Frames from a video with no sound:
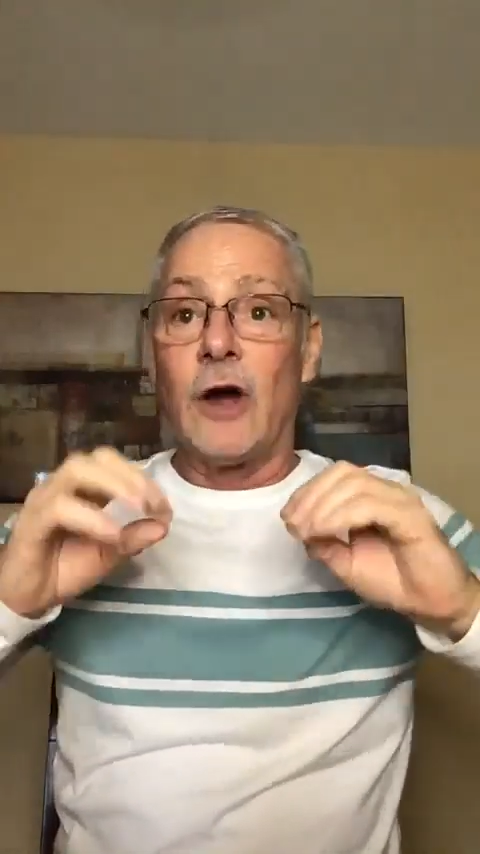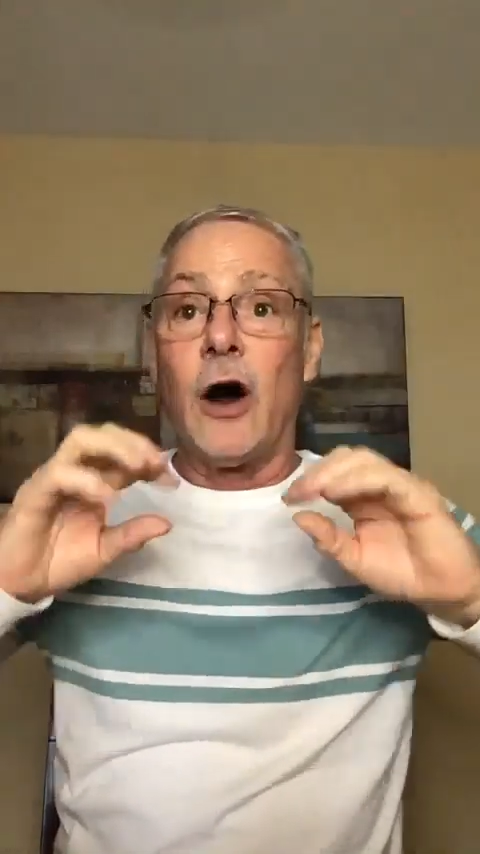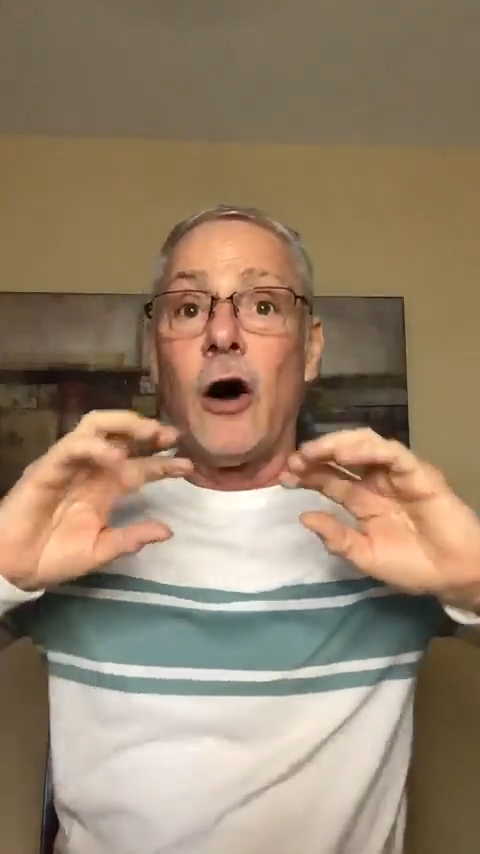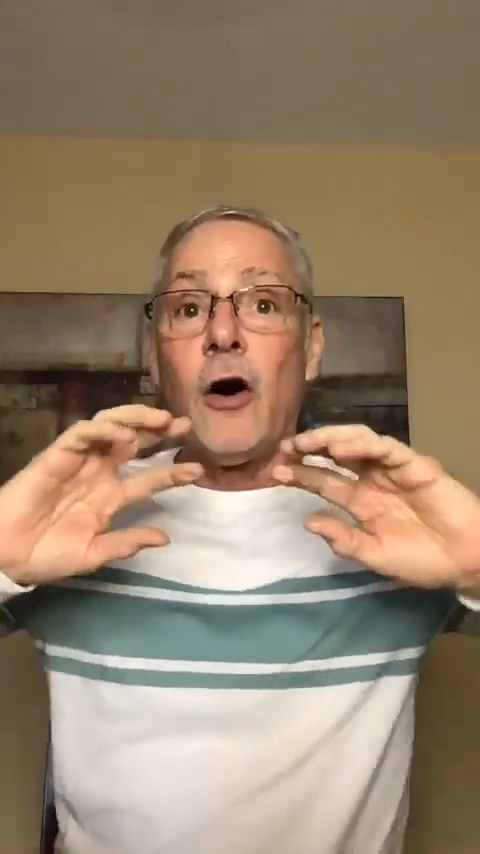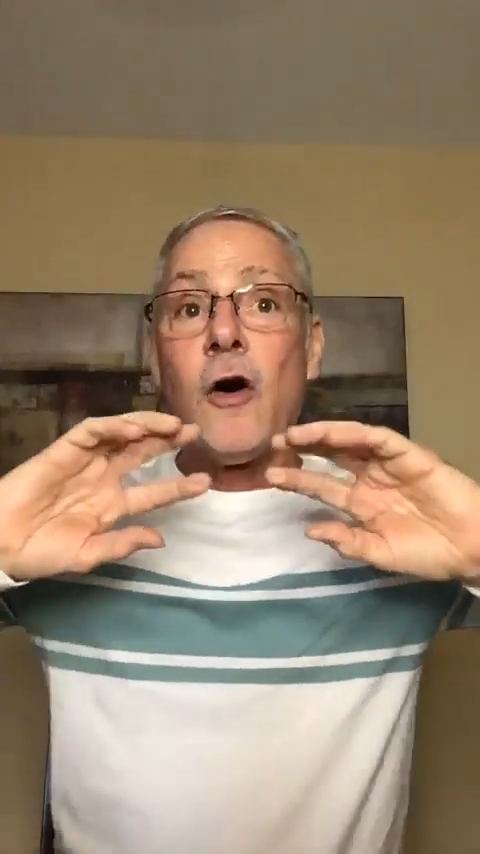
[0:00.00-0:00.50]

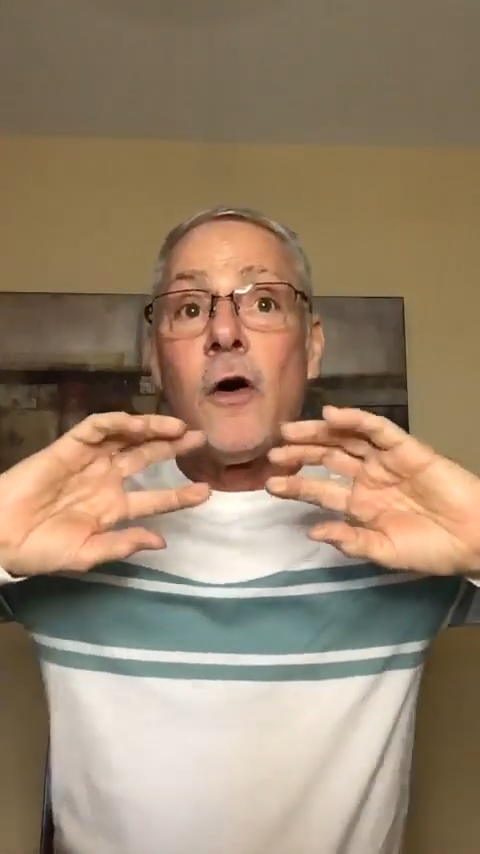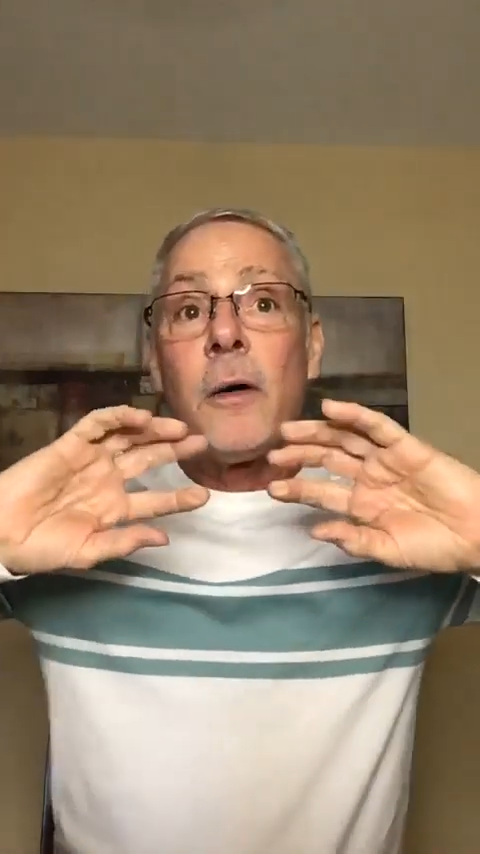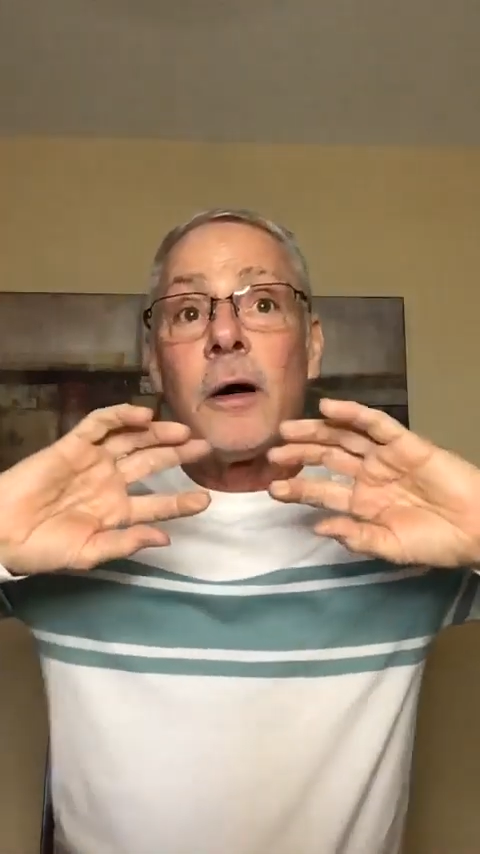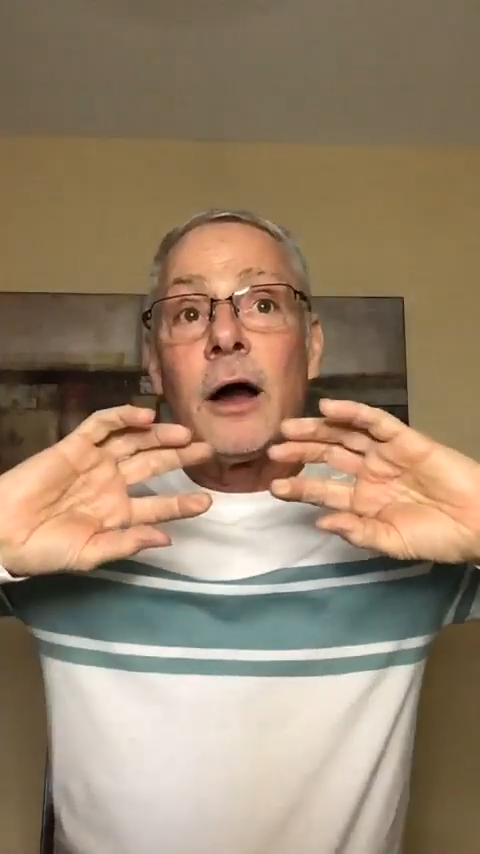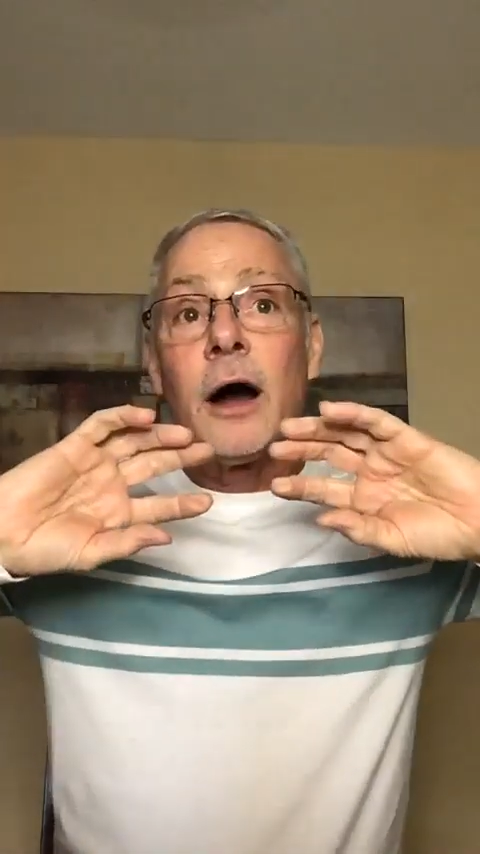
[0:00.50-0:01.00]
is
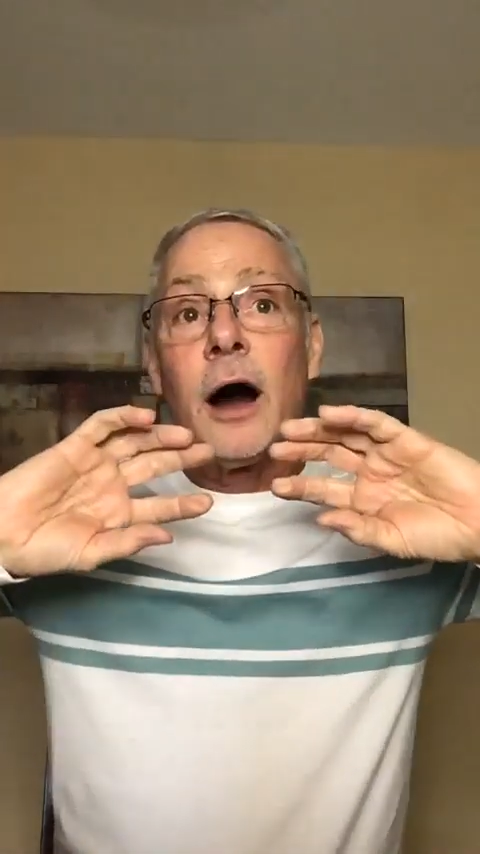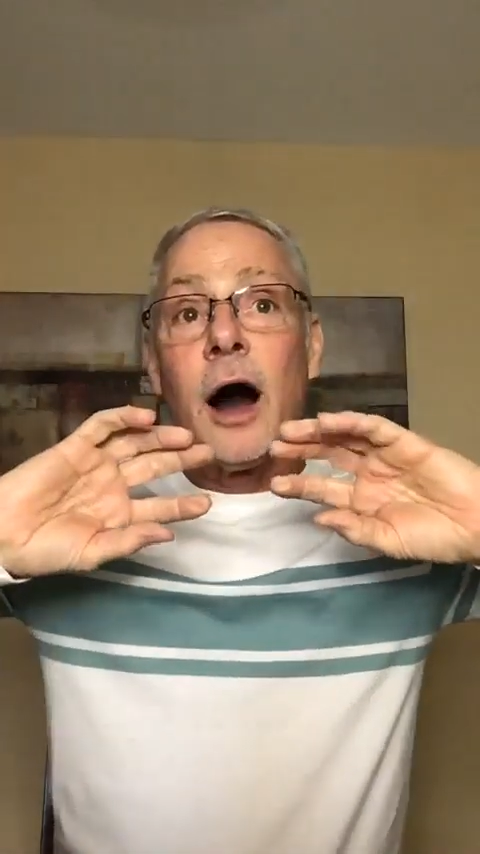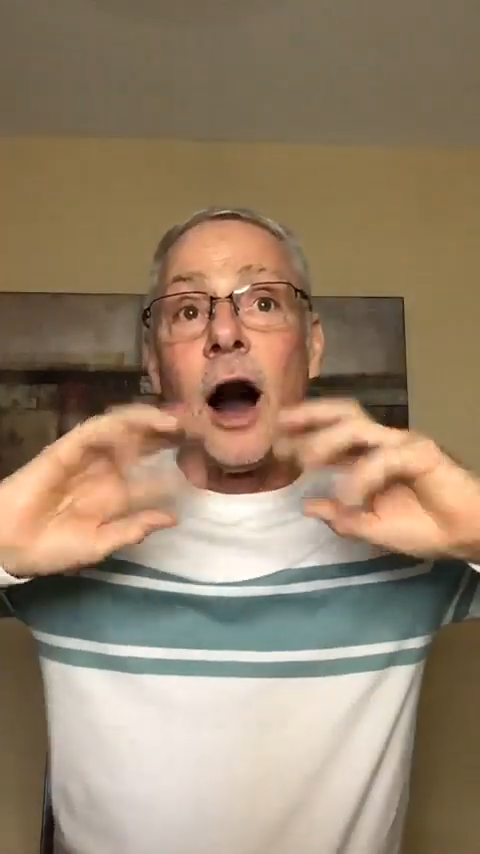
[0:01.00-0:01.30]
all